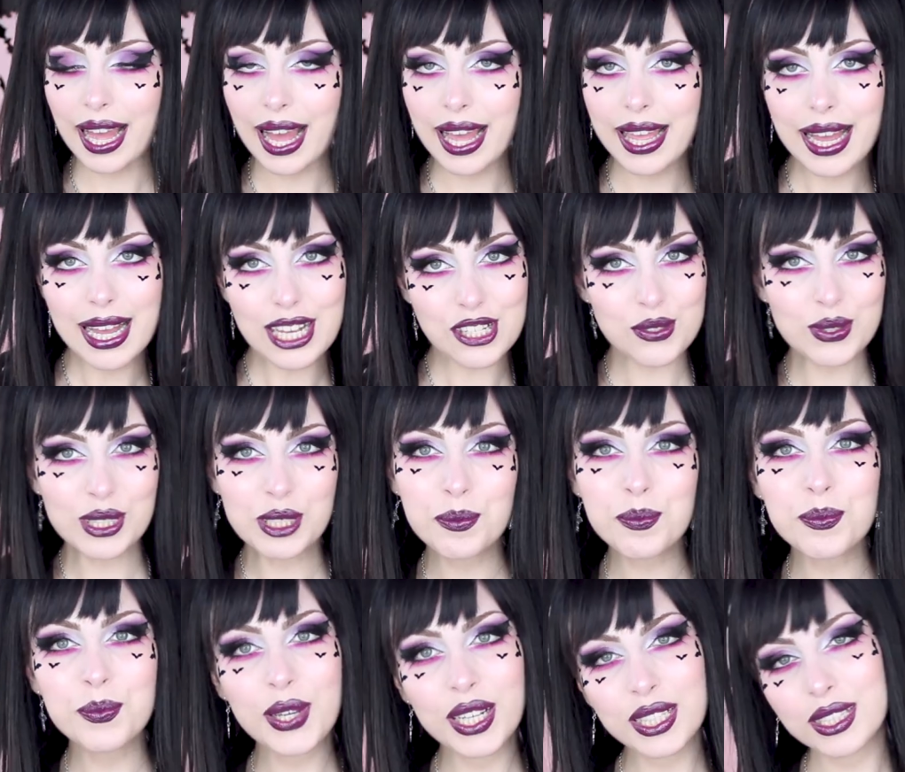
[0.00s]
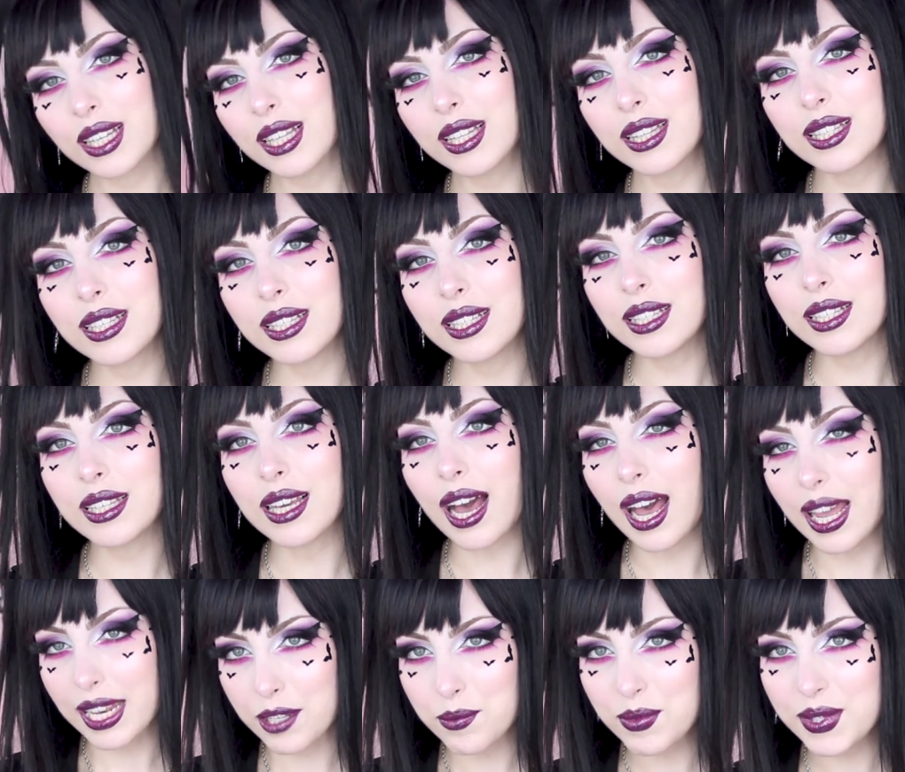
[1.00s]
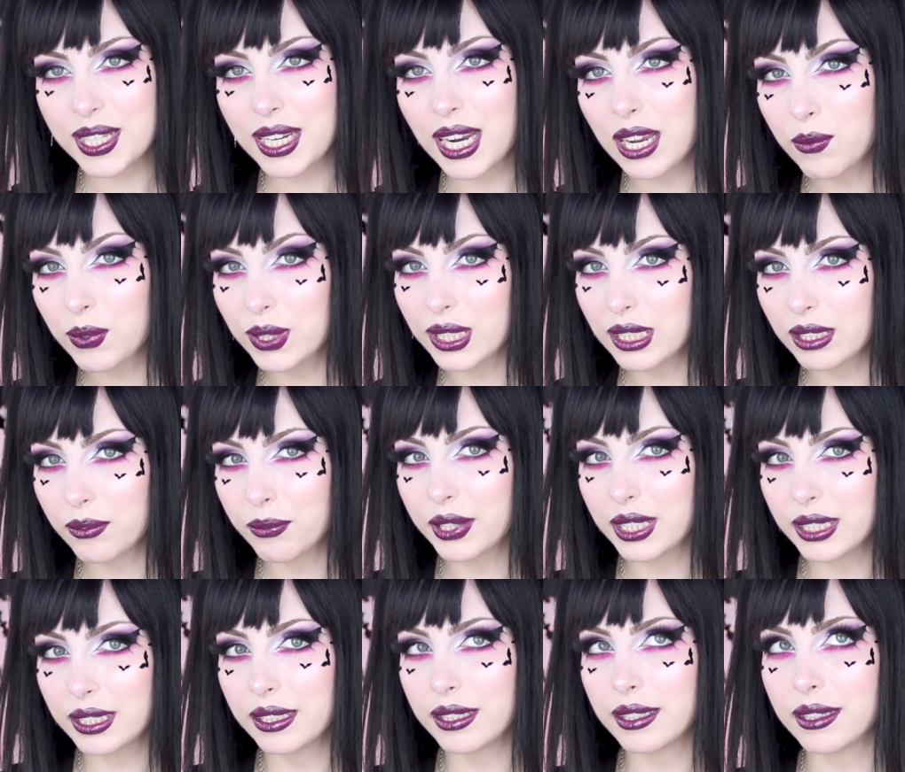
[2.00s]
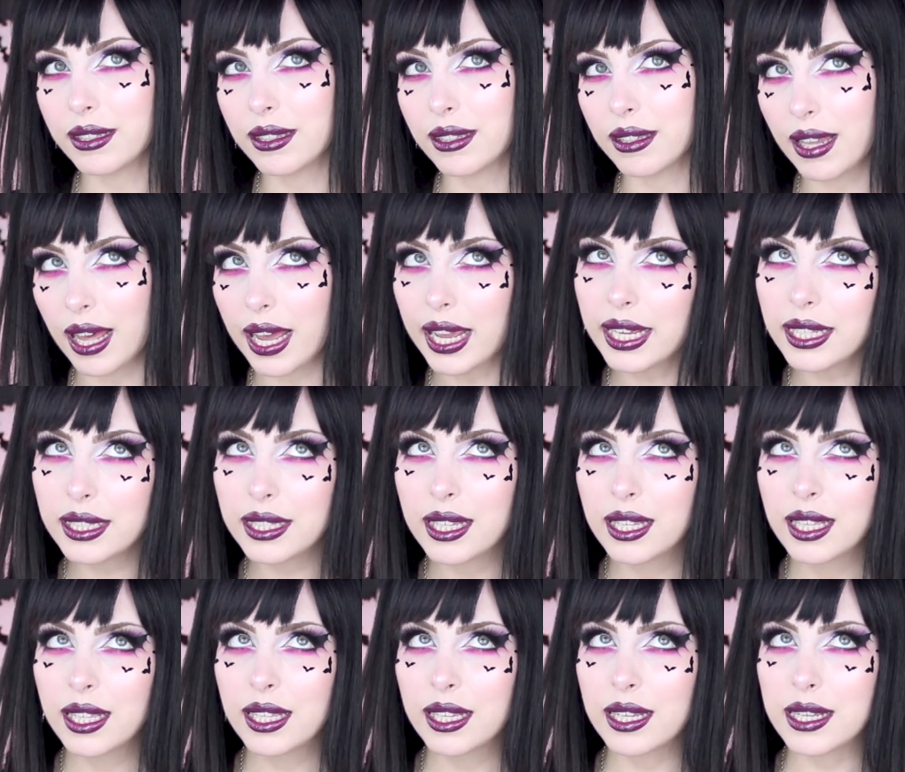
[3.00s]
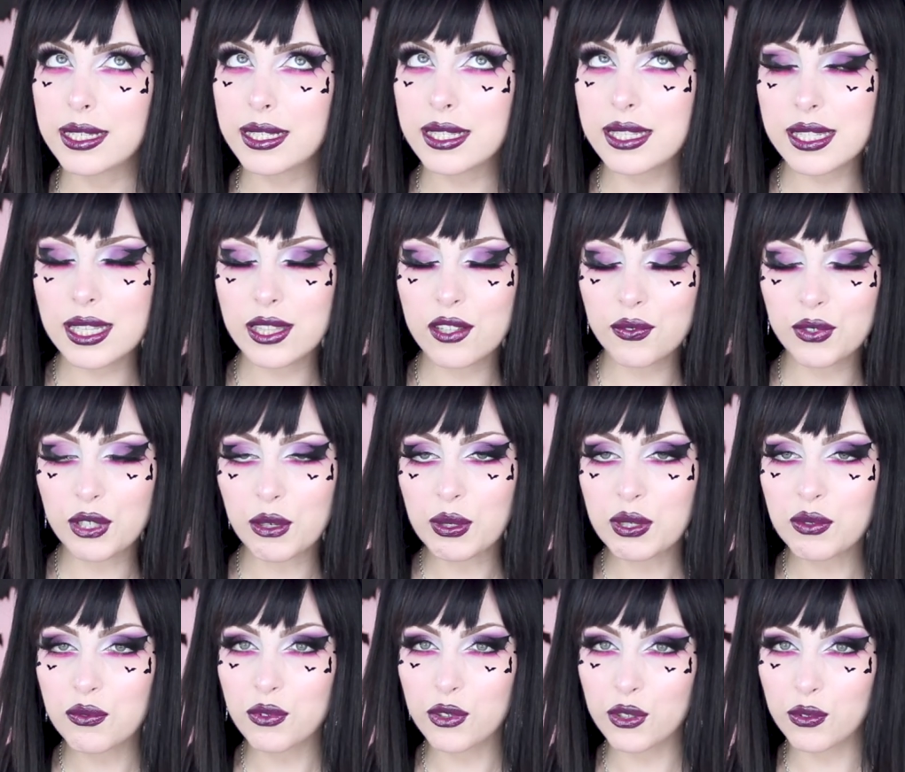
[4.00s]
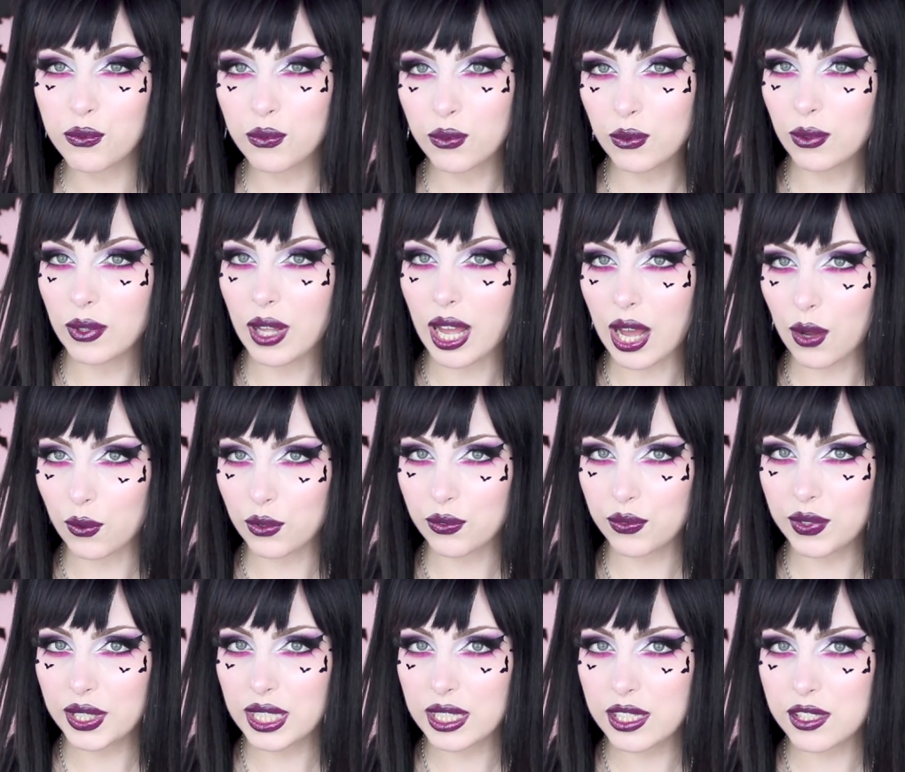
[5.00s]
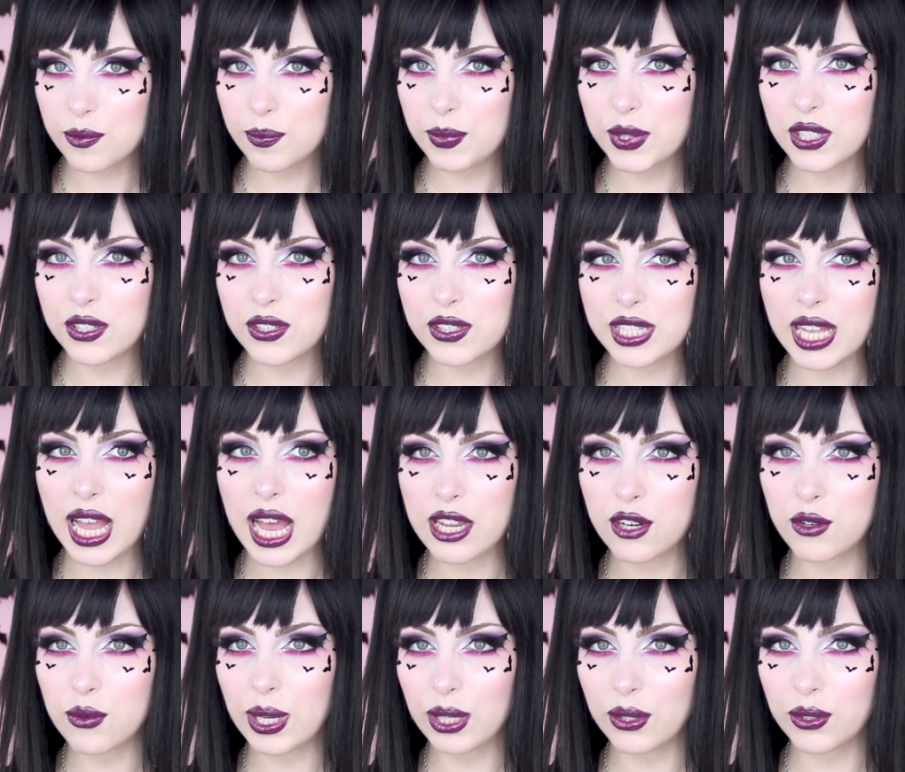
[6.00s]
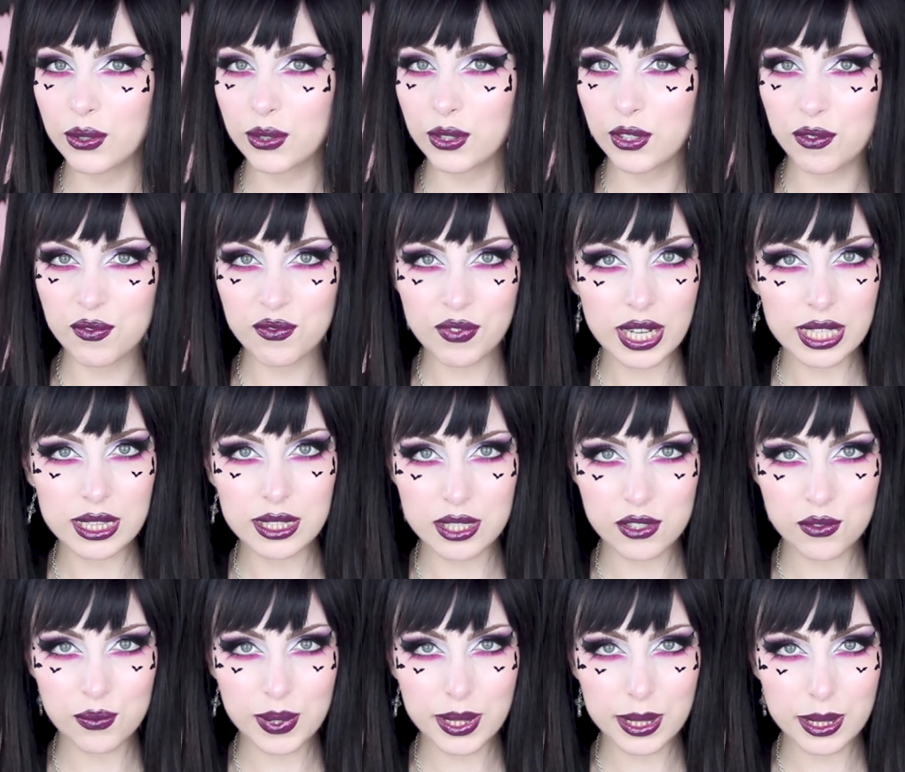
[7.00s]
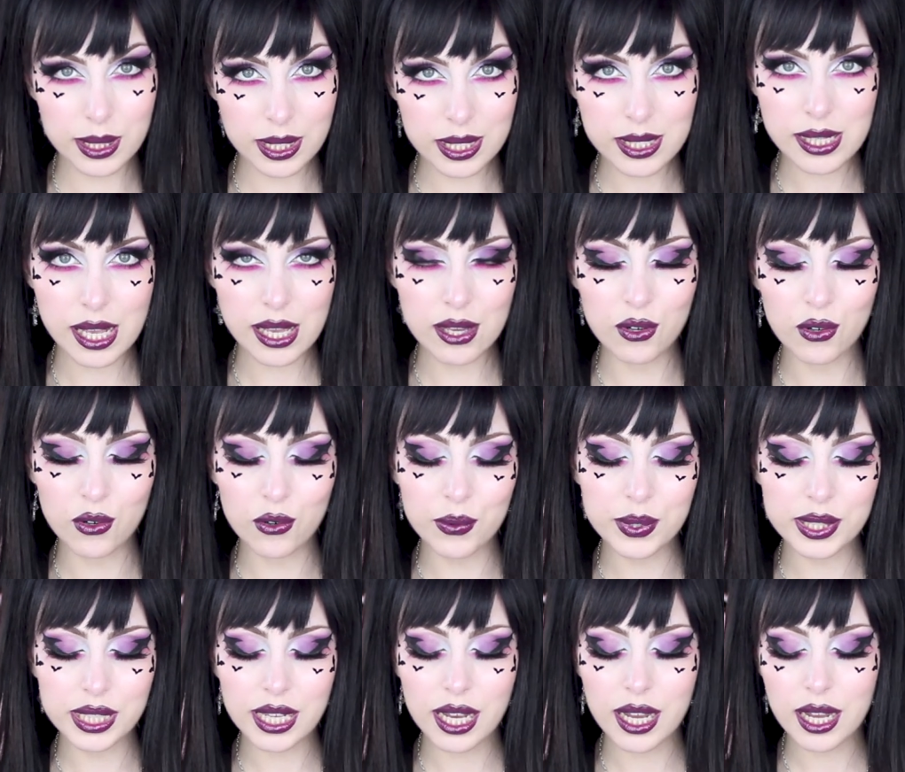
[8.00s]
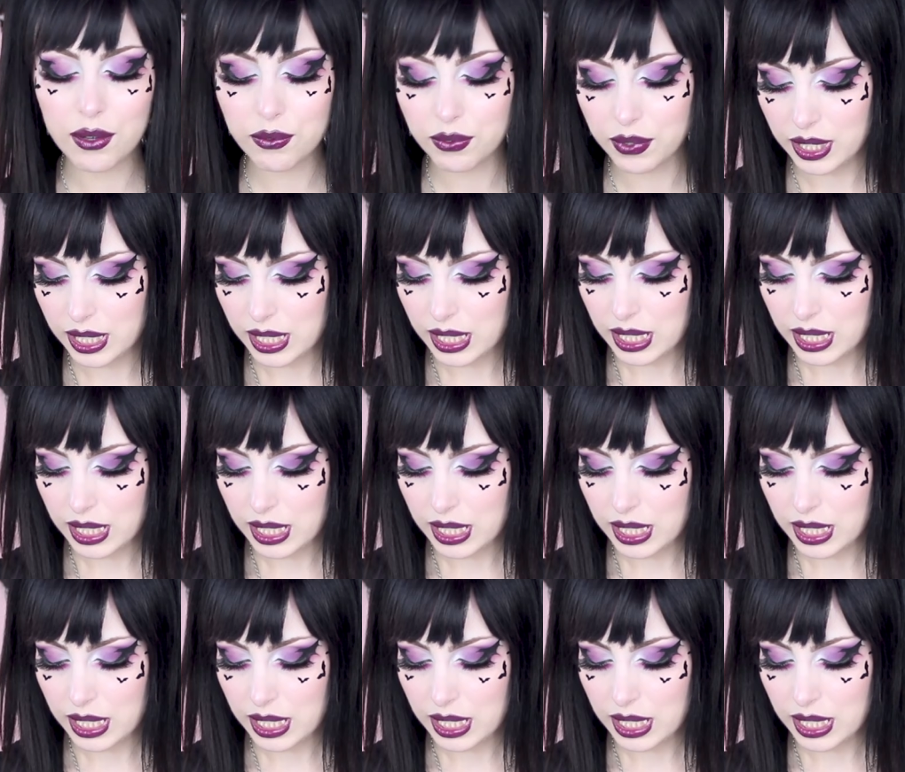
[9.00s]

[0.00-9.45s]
I actually picked the items that I really, really liked instead of going for full outfits, because I knew I could combine this with things I already have.